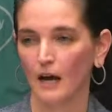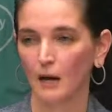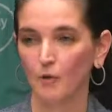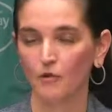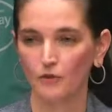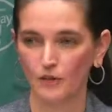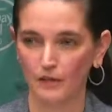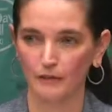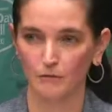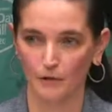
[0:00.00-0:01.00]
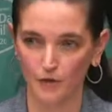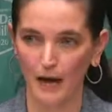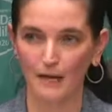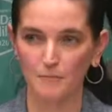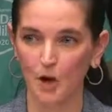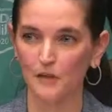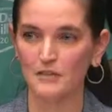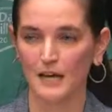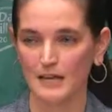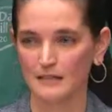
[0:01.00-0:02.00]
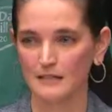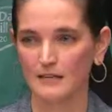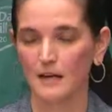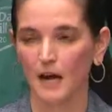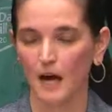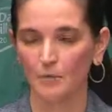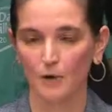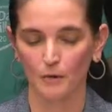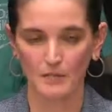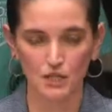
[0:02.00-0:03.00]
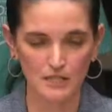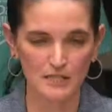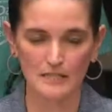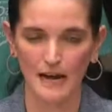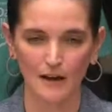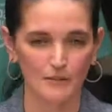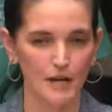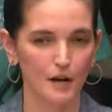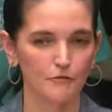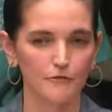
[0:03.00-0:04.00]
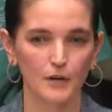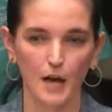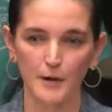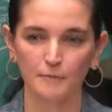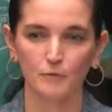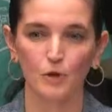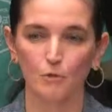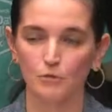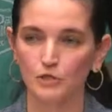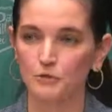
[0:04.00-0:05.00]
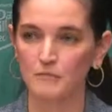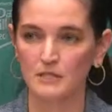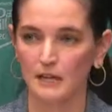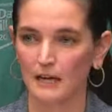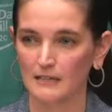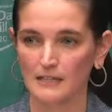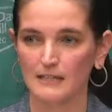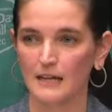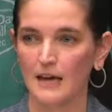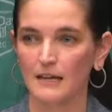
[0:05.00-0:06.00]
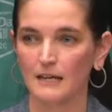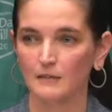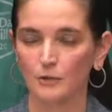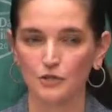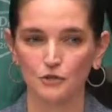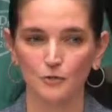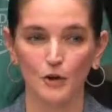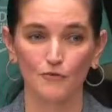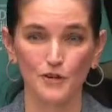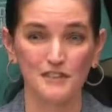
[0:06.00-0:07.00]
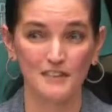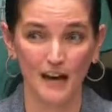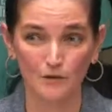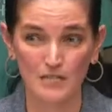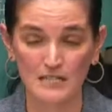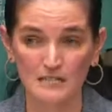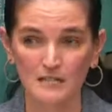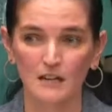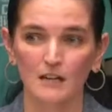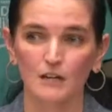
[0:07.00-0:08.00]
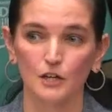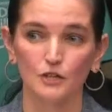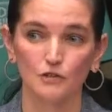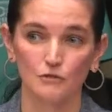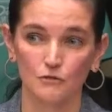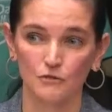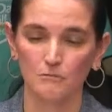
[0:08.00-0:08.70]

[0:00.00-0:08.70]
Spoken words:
over, like, if you add up all the nights where we just didn't have enough rooms to stay in, we turned away over 1,000 youth.